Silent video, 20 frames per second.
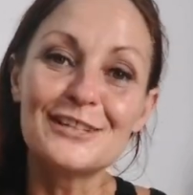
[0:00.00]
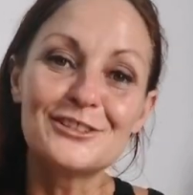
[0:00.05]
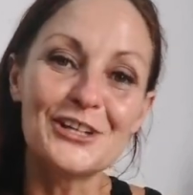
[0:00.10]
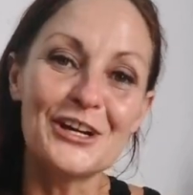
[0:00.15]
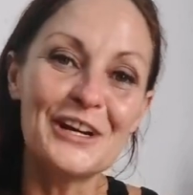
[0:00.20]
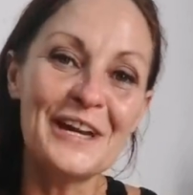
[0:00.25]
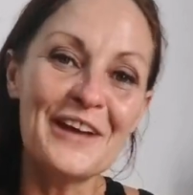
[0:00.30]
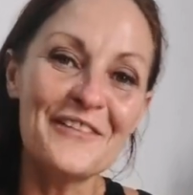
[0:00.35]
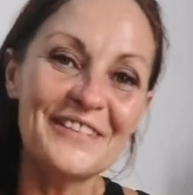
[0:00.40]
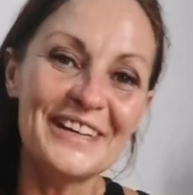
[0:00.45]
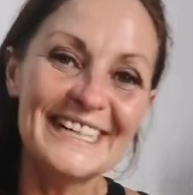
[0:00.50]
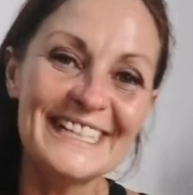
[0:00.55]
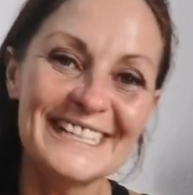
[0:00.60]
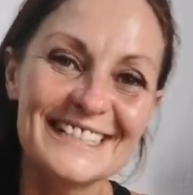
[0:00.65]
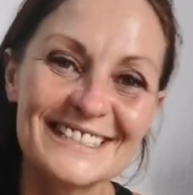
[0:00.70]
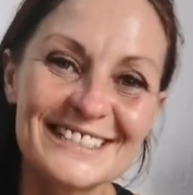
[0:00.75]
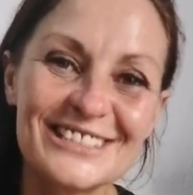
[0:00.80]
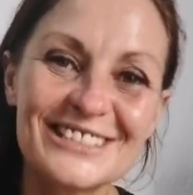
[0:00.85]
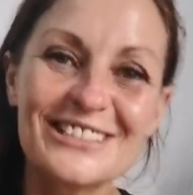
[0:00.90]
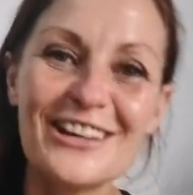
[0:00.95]
I don't have
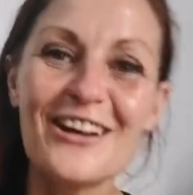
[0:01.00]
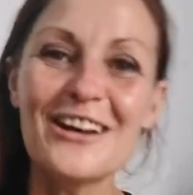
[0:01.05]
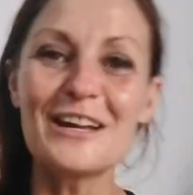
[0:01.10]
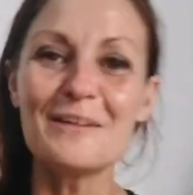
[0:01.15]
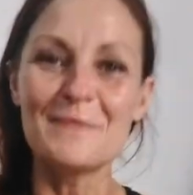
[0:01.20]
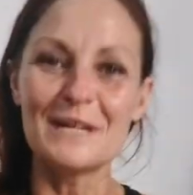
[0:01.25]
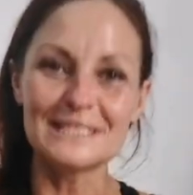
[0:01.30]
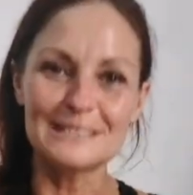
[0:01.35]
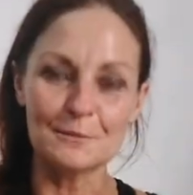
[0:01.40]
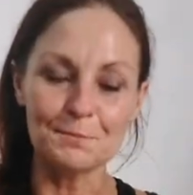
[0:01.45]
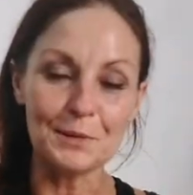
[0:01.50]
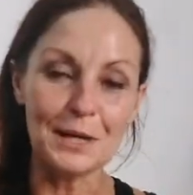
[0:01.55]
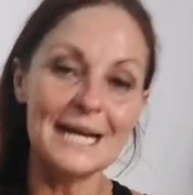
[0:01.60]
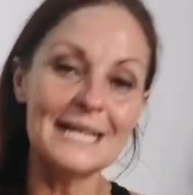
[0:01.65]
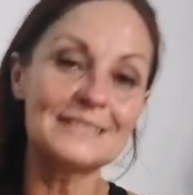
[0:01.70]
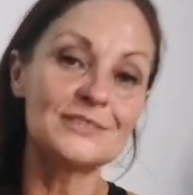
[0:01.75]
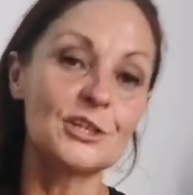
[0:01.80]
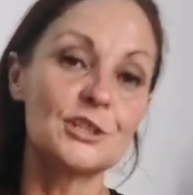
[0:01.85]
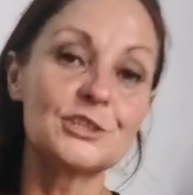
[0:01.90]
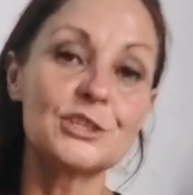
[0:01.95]
any in stock and my
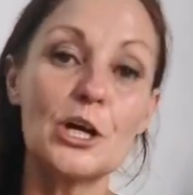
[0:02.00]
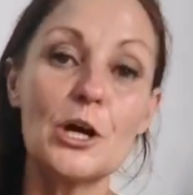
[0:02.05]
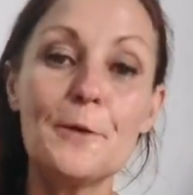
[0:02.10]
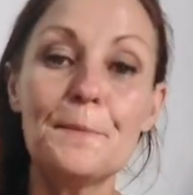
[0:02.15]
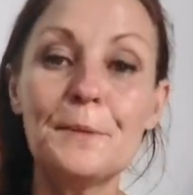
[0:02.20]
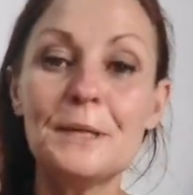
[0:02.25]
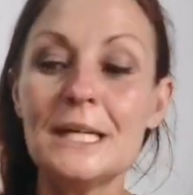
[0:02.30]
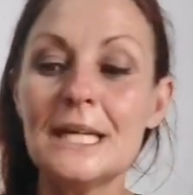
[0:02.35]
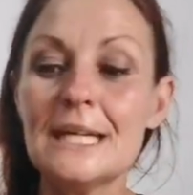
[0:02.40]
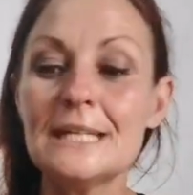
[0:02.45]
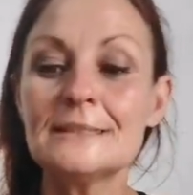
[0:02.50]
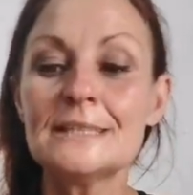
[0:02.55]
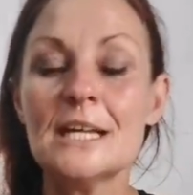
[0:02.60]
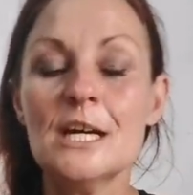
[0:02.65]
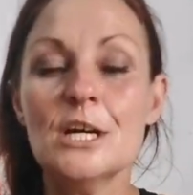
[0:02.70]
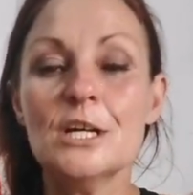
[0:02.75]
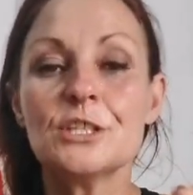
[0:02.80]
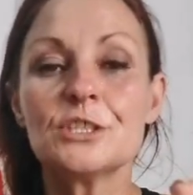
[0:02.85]
supplies aren't open yet,